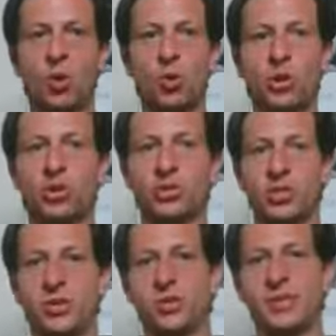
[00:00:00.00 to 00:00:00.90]
order
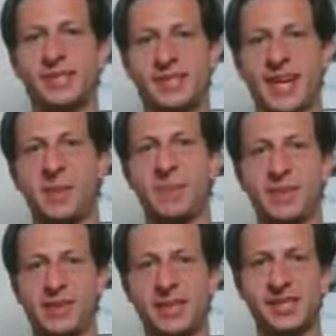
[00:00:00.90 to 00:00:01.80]
to escape
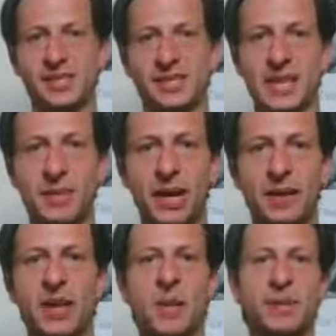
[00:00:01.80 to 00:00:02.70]
this dilemma.
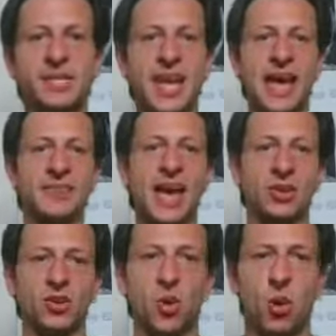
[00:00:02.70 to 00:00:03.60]
Because at
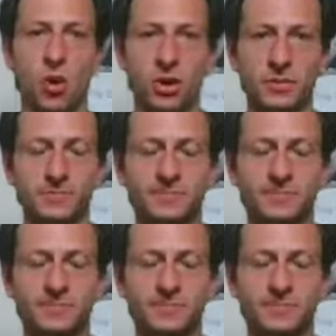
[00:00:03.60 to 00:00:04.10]
that core,